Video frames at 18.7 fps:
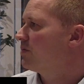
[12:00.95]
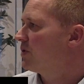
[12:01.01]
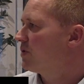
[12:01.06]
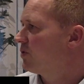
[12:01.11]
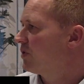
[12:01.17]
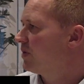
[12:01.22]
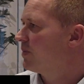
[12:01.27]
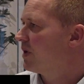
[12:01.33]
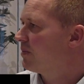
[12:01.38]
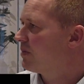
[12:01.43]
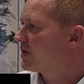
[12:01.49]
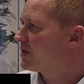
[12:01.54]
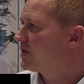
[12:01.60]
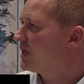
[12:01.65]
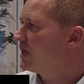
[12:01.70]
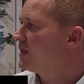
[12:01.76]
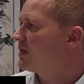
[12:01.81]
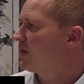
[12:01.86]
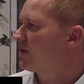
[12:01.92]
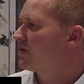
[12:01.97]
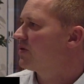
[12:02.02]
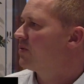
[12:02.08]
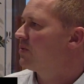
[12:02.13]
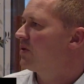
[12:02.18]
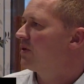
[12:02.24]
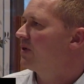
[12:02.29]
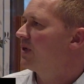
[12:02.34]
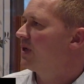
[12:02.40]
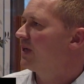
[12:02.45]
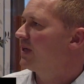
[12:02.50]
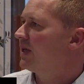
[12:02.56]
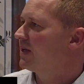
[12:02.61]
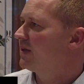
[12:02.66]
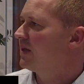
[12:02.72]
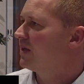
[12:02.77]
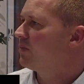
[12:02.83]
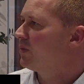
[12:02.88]
between member states and so on,
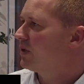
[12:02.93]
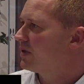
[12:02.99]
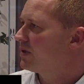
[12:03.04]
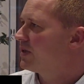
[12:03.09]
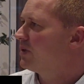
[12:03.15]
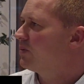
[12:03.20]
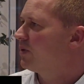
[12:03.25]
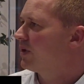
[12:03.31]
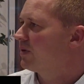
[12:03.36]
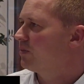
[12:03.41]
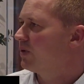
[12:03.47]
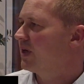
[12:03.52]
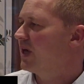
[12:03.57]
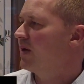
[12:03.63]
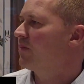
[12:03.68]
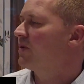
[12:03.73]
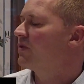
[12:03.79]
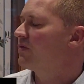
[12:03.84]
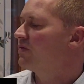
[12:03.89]
and then we'll see what happens